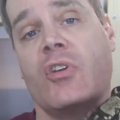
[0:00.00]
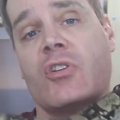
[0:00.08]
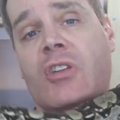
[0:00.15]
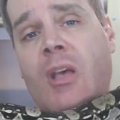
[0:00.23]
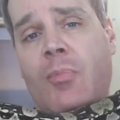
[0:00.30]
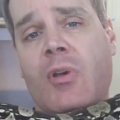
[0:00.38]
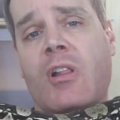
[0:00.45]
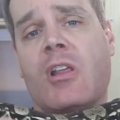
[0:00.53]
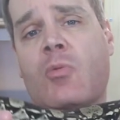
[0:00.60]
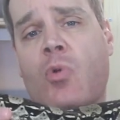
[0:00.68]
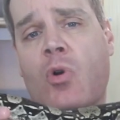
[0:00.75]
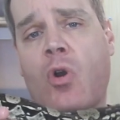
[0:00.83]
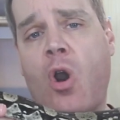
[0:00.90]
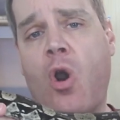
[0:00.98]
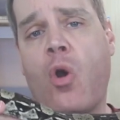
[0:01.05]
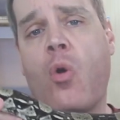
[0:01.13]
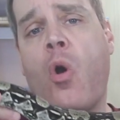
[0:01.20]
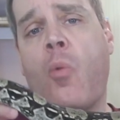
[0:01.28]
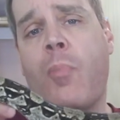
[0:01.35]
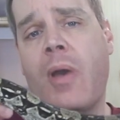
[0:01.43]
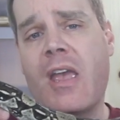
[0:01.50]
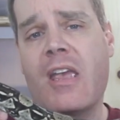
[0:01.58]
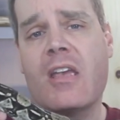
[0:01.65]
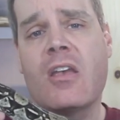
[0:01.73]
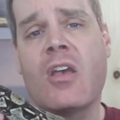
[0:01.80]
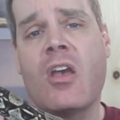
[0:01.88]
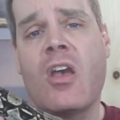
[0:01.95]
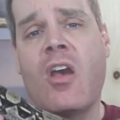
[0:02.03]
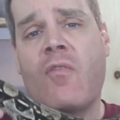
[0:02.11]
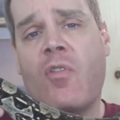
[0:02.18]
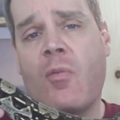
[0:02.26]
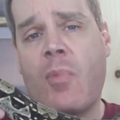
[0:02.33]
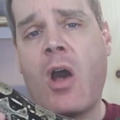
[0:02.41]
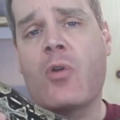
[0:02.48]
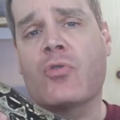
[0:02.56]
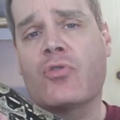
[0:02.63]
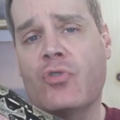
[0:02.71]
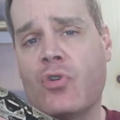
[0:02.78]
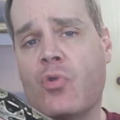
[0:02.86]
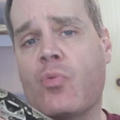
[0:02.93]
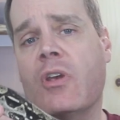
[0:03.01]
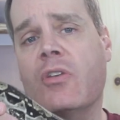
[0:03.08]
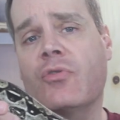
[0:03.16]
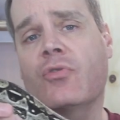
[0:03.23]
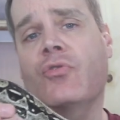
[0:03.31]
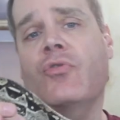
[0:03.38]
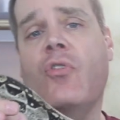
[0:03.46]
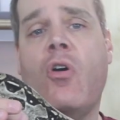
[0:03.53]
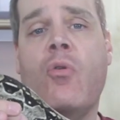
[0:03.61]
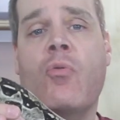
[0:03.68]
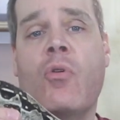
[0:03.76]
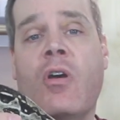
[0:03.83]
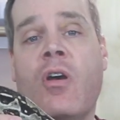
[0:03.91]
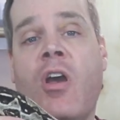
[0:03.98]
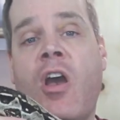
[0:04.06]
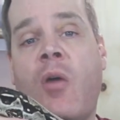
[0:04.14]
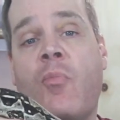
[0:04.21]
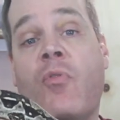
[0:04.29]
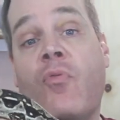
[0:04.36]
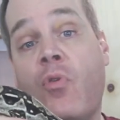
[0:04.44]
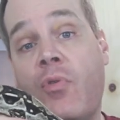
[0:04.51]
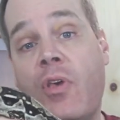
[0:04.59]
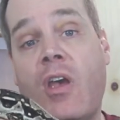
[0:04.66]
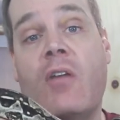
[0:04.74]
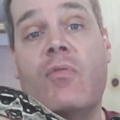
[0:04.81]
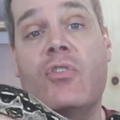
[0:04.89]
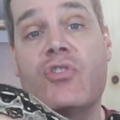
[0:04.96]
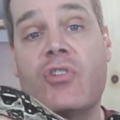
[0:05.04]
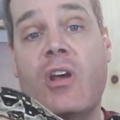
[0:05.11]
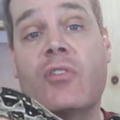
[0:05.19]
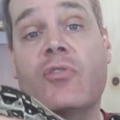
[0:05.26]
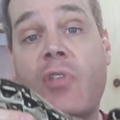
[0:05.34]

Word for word: They typically will go opaque for about two weeks or so before they have the shed.